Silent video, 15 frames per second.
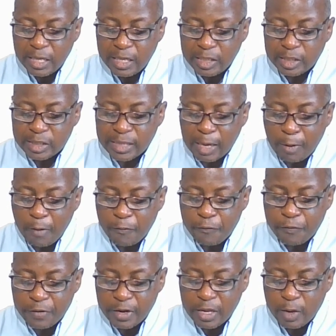It's our
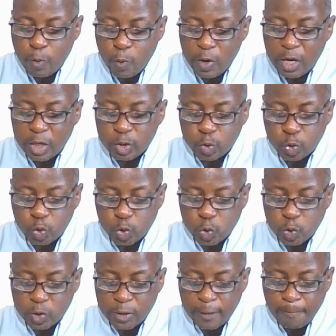free will to
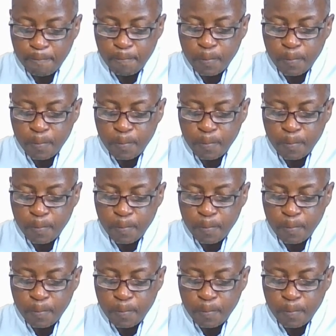choose.